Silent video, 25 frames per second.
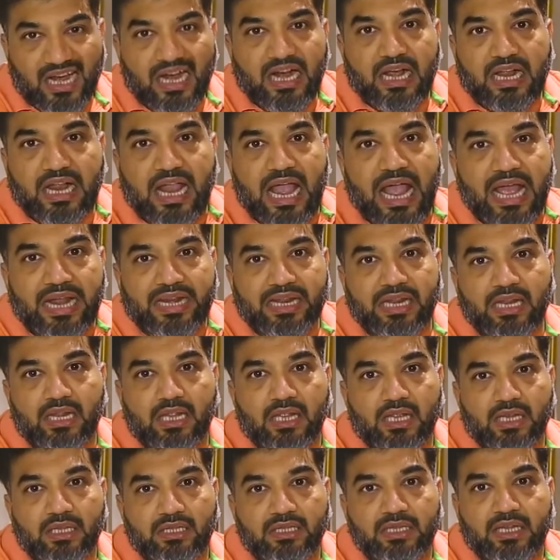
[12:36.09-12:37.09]
are
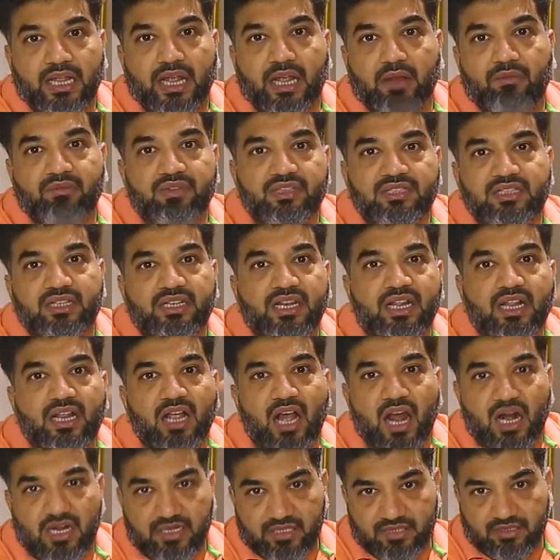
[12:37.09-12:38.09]
carrying their visiting
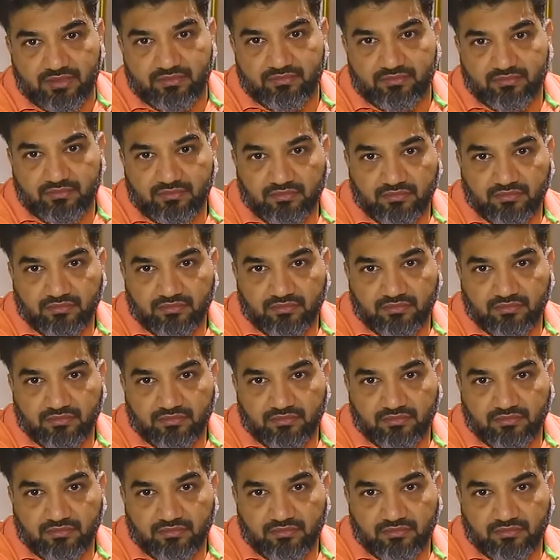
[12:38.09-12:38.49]
cards.